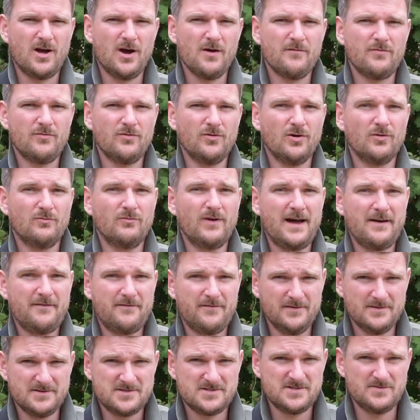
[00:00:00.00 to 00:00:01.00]
overall
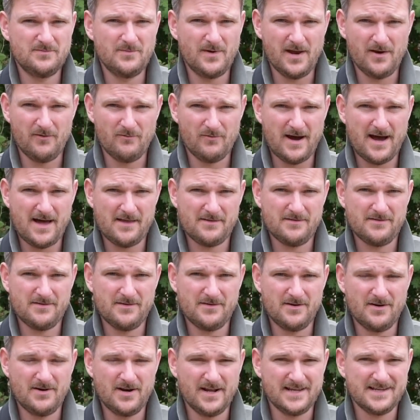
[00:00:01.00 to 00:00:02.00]
reference to me rather
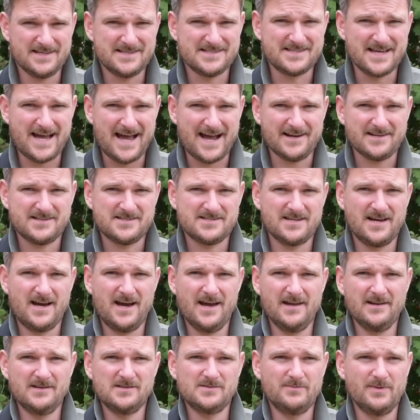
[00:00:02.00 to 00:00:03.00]
than an exact
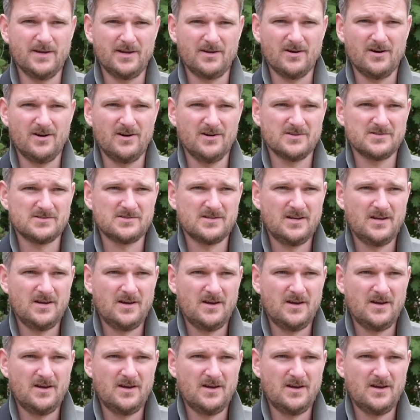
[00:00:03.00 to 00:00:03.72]
science, because